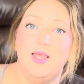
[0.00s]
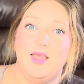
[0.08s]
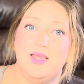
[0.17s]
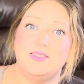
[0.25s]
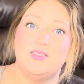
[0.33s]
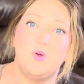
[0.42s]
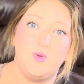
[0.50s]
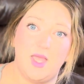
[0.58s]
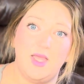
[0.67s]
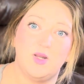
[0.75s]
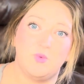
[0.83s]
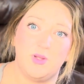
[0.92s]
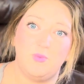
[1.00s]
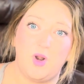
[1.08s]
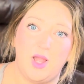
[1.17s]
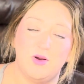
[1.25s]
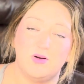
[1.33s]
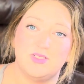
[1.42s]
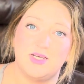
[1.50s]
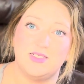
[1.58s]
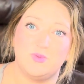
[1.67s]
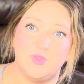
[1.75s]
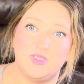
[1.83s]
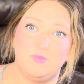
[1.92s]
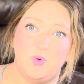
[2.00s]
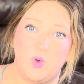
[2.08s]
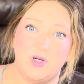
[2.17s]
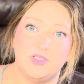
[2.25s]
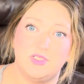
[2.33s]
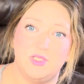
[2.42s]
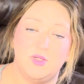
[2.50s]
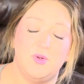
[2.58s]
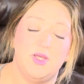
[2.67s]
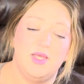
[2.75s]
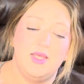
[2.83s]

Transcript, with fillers: It's okay to reprioritize what's important to you.